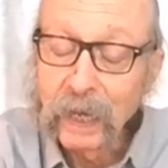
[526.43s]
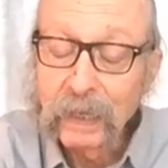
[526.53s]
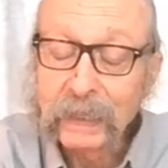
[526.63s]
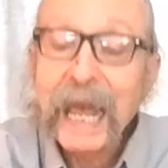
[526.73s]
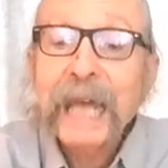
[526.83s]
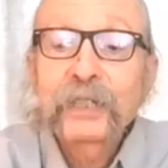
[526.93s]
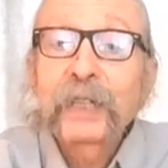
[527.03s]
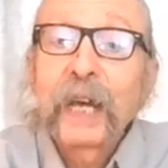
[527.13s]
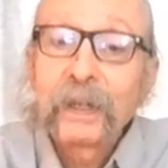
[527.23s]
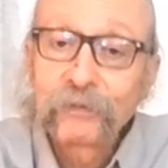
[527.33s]
last
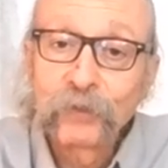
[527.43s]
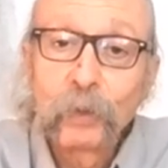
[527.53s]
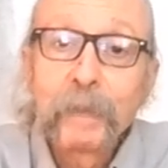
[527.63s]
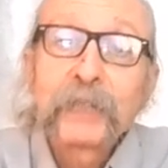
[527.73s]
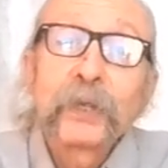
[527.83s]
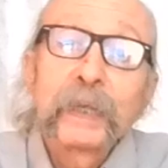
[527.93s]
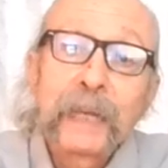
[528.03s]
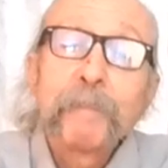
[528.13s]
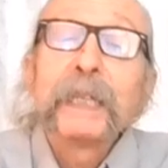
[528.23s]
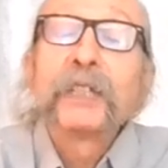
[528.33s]
full measure and
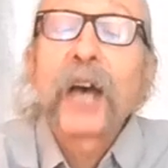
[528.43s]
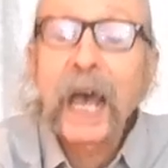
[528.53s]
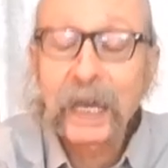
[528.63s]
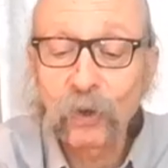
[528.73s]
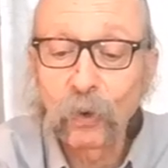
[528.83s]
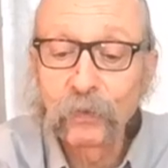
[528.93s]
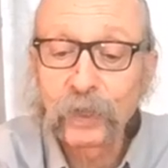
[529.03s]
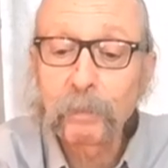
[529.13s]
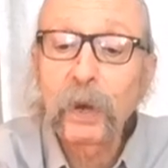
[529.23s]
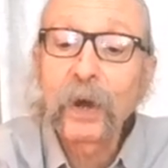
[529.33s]
then be tied over
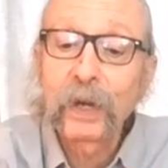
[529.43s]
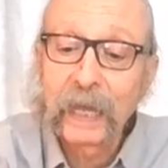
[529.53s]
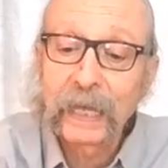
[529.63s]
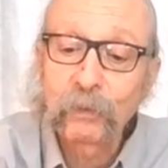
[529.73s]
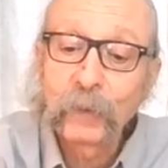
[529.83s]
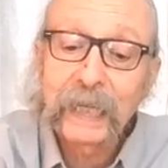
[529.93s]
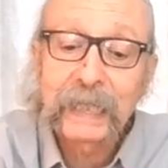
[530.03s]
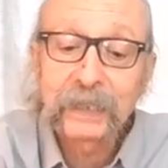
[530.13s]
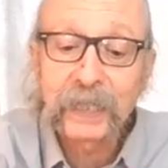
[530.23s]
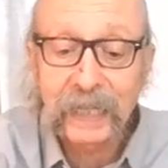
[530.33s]
the bar line and ring
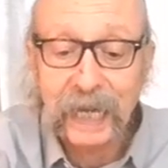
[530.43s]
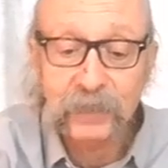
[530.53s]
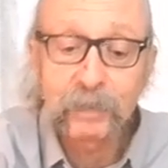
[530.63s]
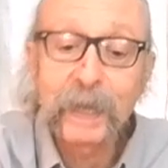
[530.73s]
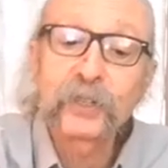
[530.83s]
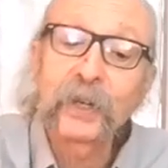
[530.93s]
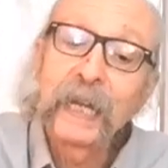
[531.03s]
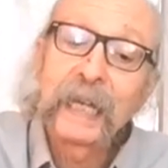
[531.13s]
into the next measure.